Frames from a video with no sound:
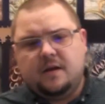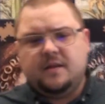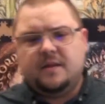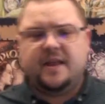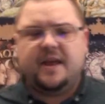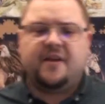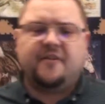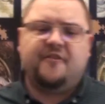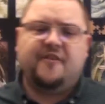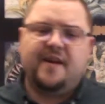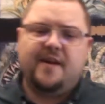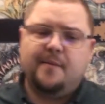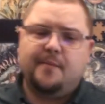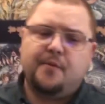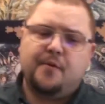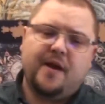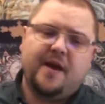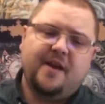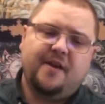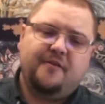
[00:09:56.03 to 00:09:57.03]
they're very
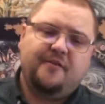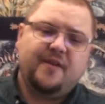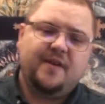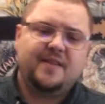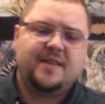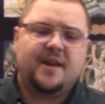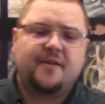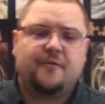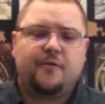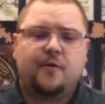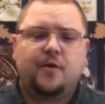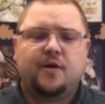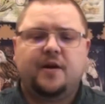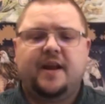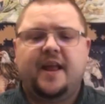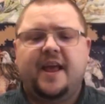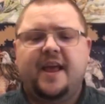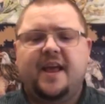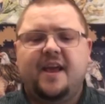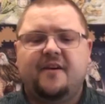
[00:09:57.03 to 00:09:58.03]
brave, and therefore
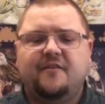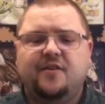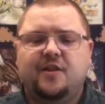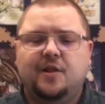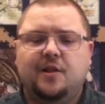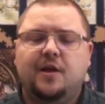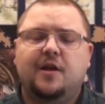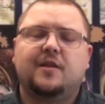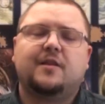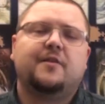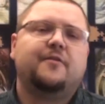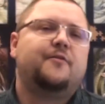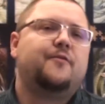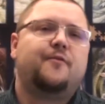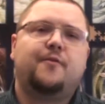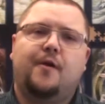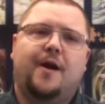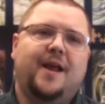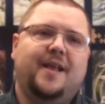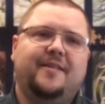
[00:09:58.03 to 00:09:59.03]
they have a lot of
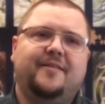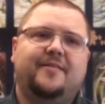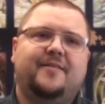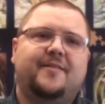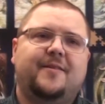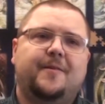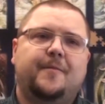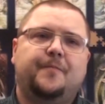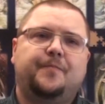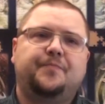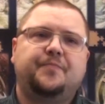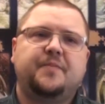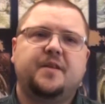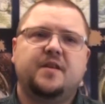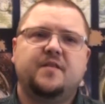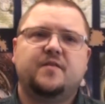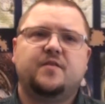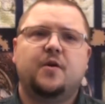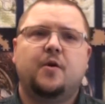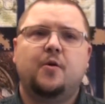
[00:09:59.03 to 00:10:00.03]
friends.
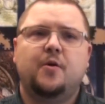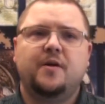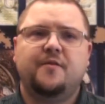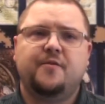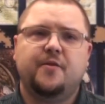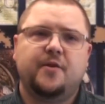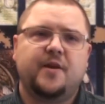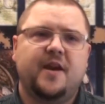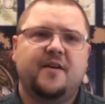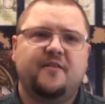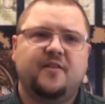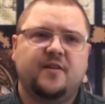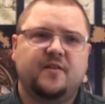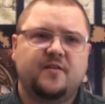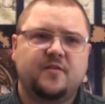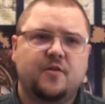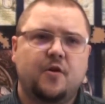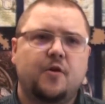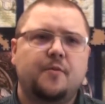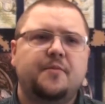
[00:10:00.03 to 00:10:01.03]
So if you have a
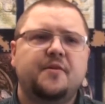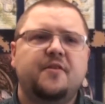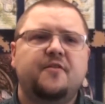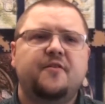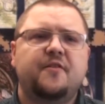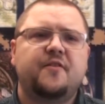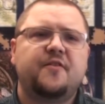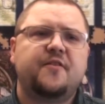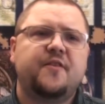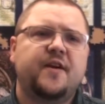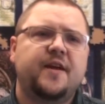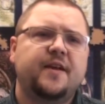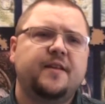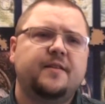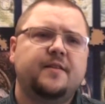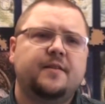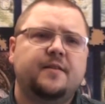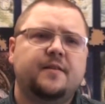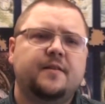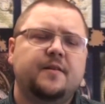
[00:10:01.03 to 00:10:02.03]
Scorpio for
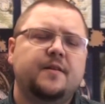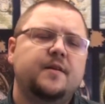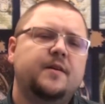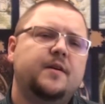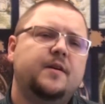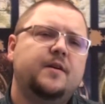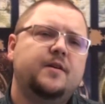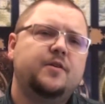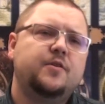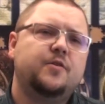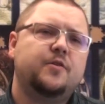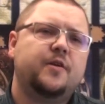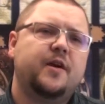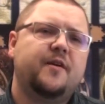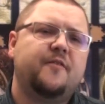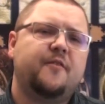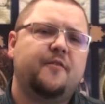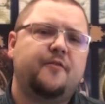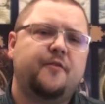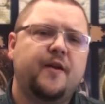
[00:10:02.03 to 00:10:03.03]
friend, you
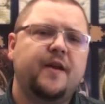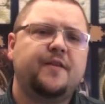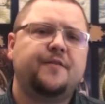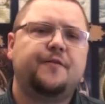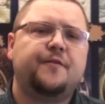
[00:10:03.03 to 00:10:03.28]
have a friend